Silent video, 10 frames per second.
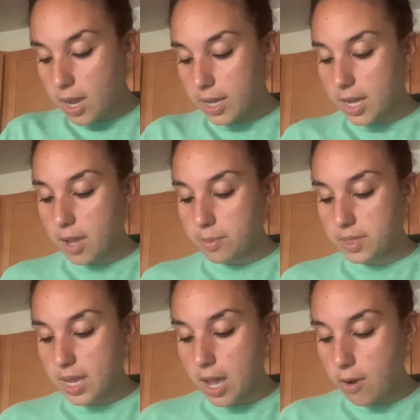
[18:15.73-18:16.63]

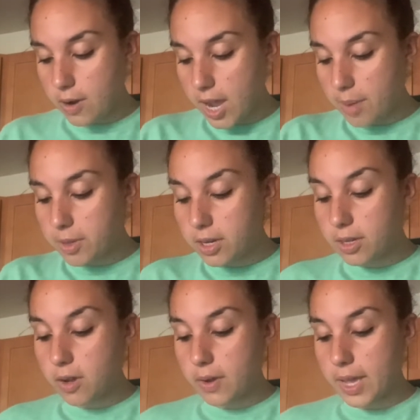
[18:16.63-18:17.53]
comes out, I'm
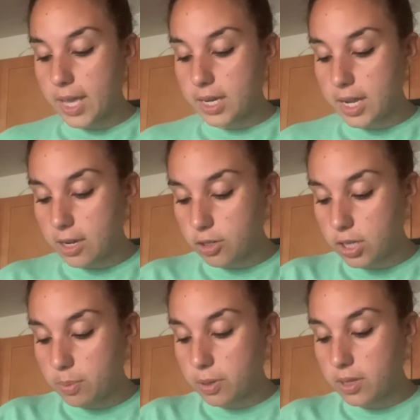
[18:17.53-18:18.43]
gonna go ahead and
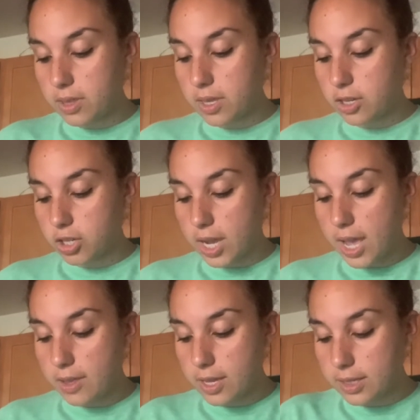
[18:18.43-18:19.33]
actually put the
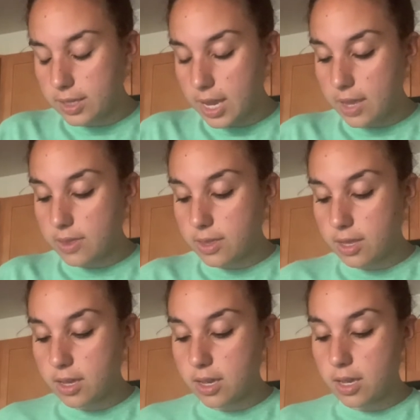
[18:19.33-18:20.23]
shallots and
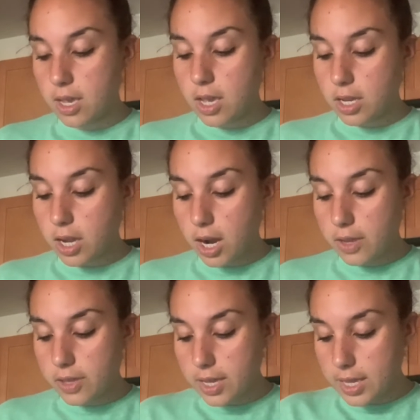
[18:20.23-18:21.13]
the
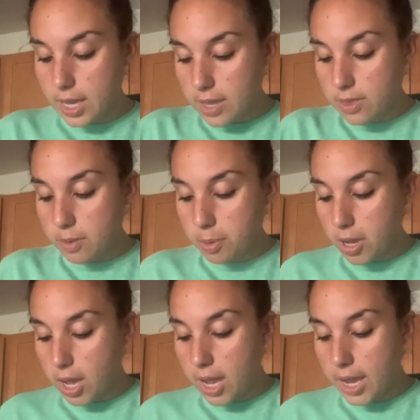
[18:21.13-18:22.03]
garlic in the
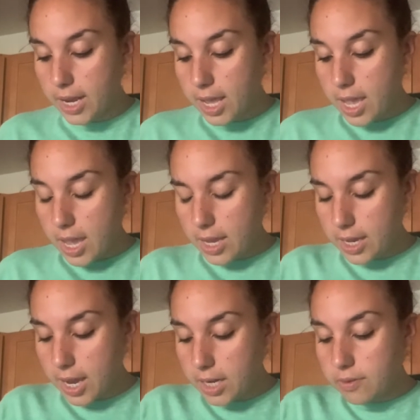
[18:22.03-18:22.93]
pot
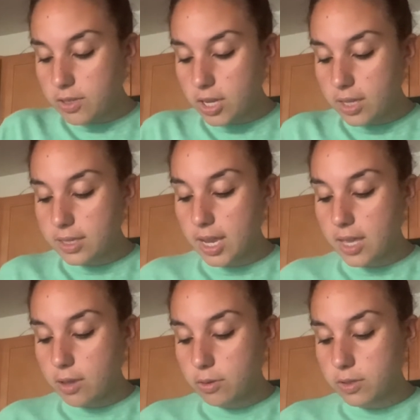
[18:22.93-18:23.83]
and kind of
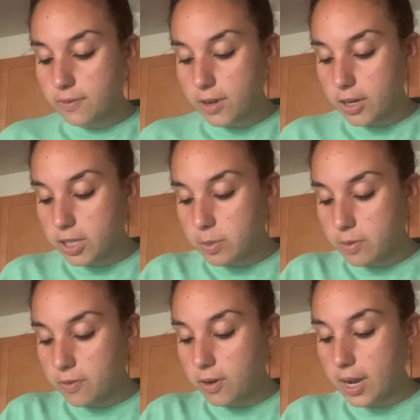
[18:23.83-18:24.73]
saute those first
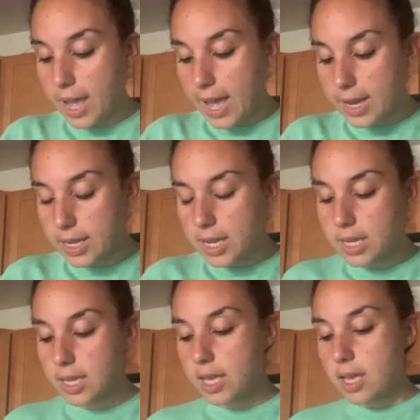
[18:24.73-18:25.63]
before
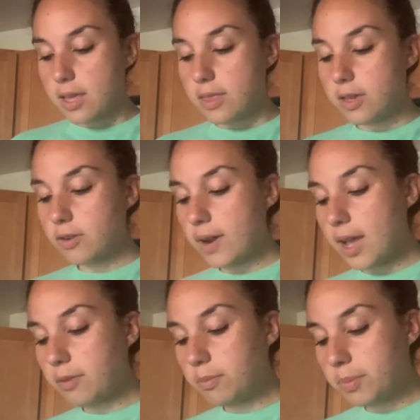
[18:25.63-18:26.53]
adding the
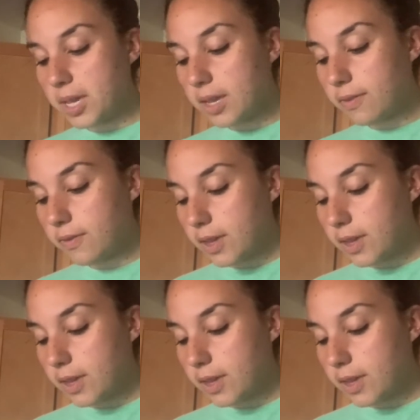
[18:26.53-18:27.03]
ground beef,